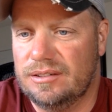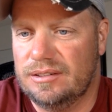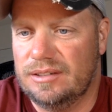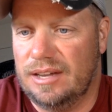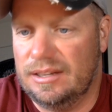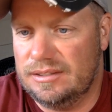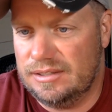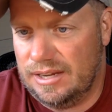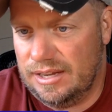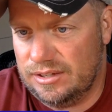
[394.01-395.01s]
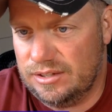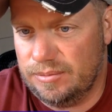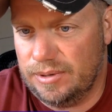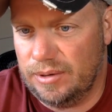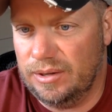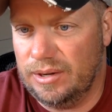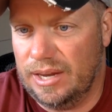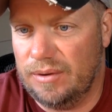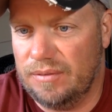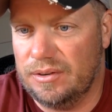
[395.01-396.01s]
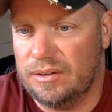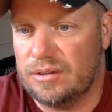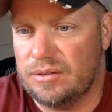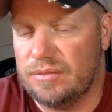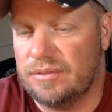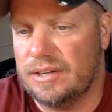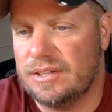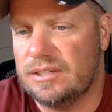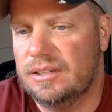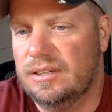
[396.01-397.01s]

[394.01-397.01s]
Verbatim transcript: It's not this year, but I really can't wait for Tundra to refresh.